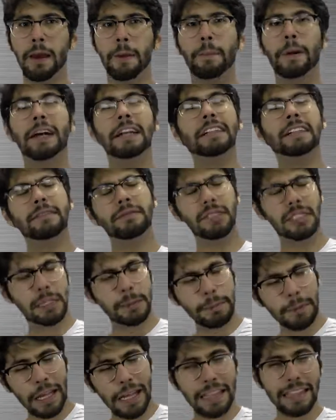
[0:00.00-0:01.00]
But
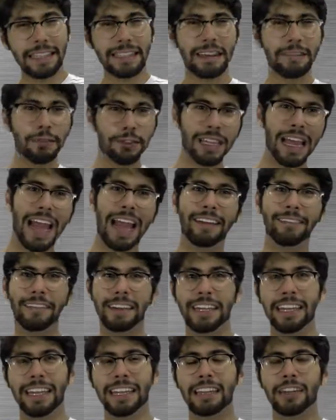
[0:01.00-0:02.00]
to play the devil's
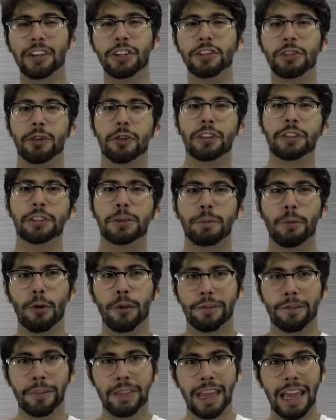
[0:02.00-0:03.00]
advocate, controller
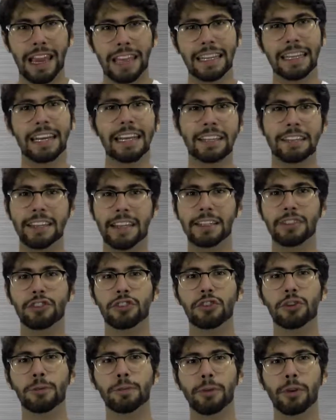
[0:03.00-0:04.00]
support for the NES and
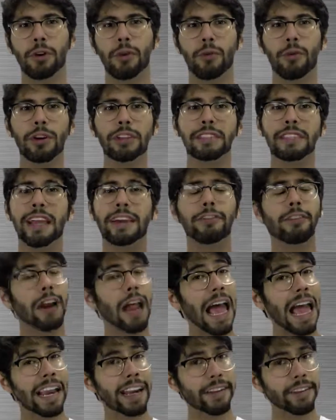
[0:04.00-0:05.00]
Super was never
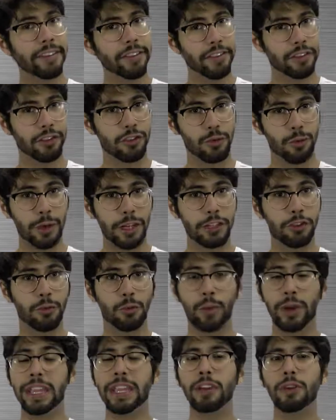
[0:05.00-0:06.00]
added to the Switch,
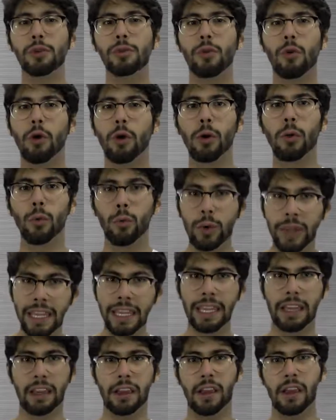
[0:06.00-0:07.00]
Wii U, or
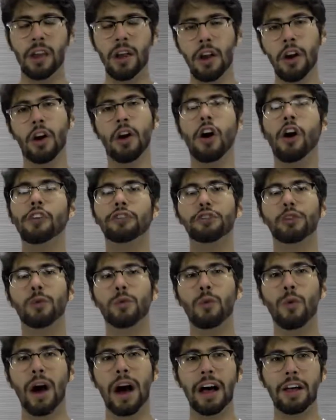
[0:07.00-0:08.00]
Wii. Also,
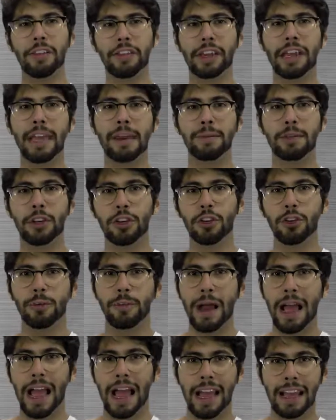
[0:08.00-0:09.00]
while the
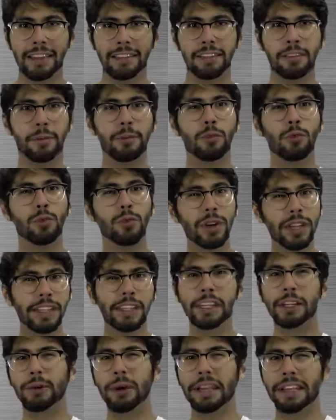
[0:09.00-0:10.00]
GameCube has some
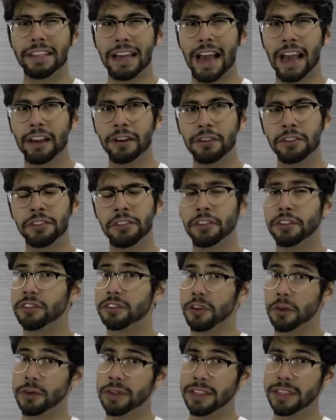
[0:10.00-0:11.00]
really great titles,
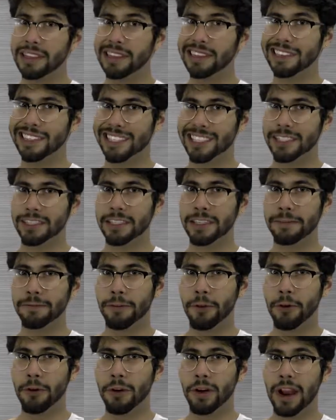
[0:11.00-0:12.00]
so did the
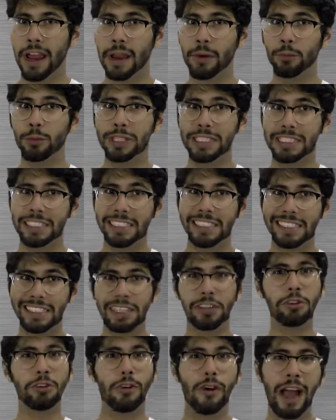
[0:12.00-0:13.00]
64, and we
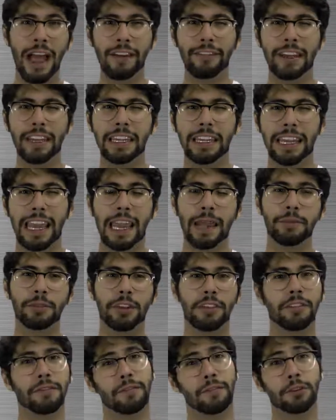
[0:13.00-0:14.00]
still don't have any games
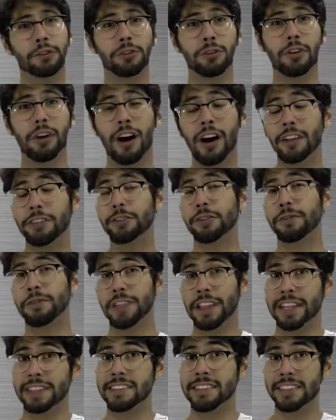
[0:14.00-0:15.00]
on the Virtual Console for
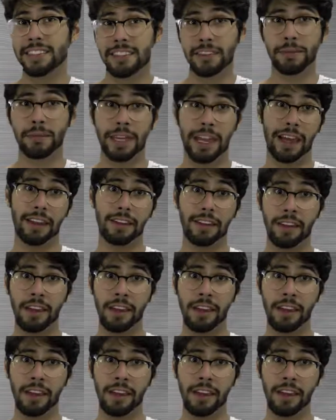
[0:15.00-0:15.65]
that system yet.